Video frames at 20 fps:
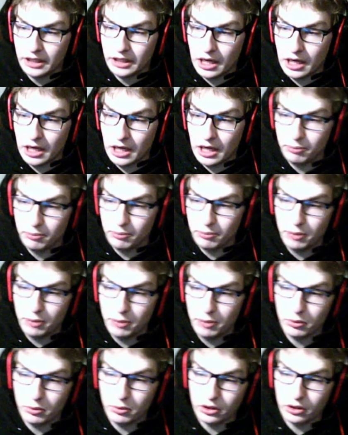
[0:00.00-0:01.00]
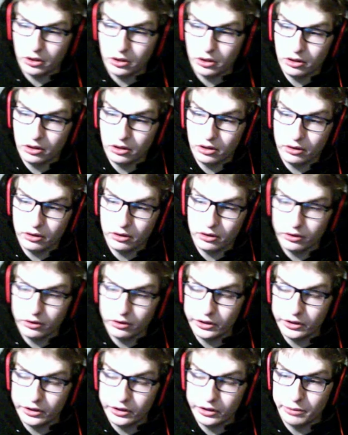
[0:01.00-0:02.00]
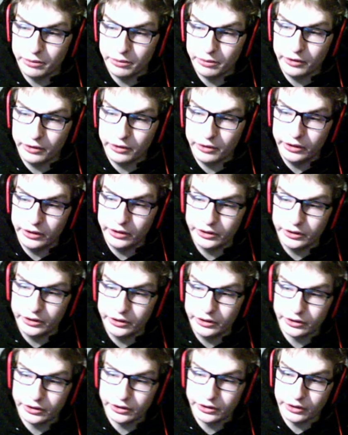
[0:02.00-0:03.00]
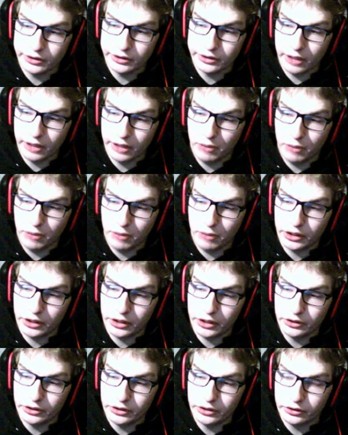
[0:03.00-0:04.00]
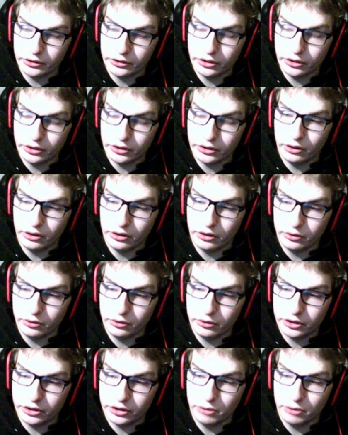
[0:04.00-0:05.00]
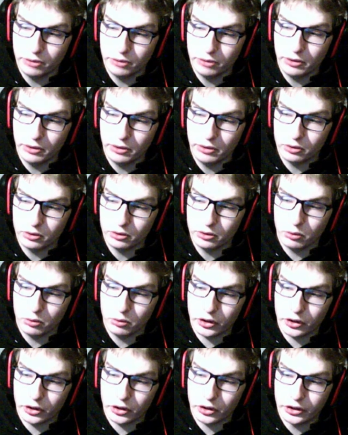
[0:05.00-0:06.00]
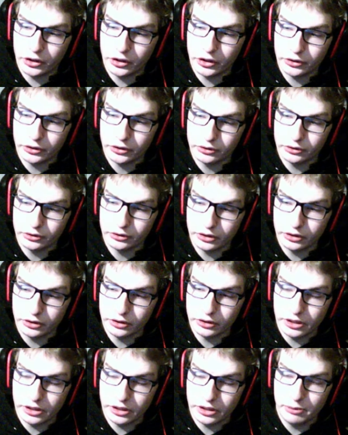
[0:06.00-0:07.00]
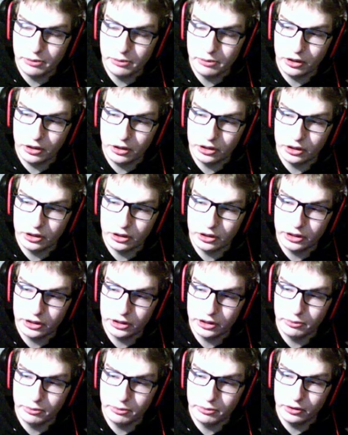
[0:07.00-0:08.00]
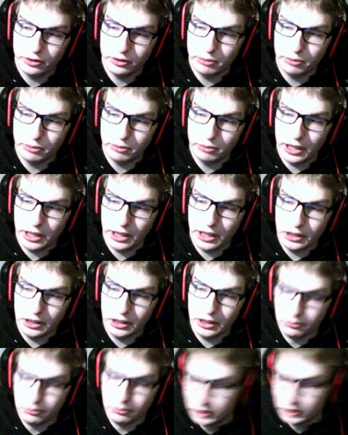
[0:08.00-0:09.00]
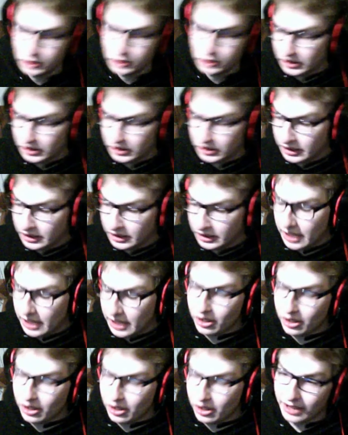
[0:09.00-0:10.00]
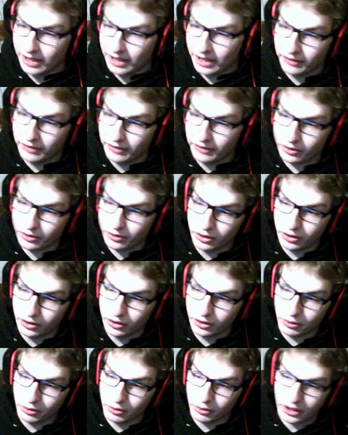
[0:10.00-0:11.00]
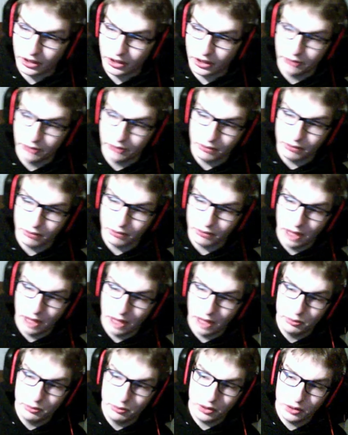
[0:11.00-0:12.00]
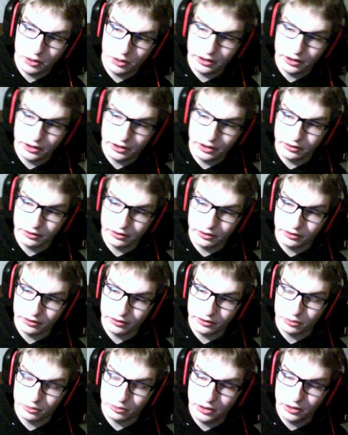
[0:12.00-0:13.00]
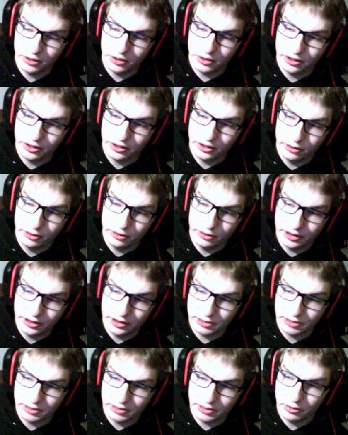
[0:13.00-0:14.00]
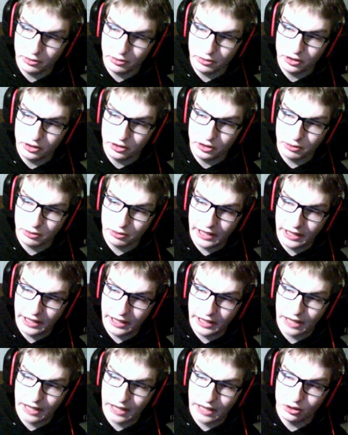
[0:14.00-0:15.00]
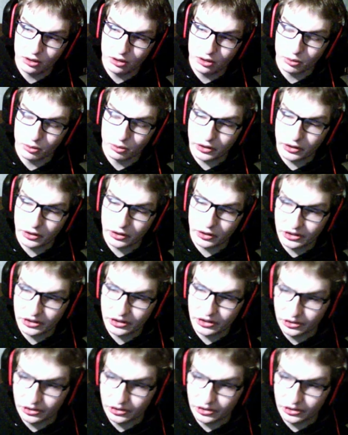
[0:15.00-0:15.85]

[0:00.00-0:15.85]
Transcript: people with disabilities like mine and still be able to work instead of being on disability pay and not ever going to work. I'd be one that's with the disabilities but can go to work, so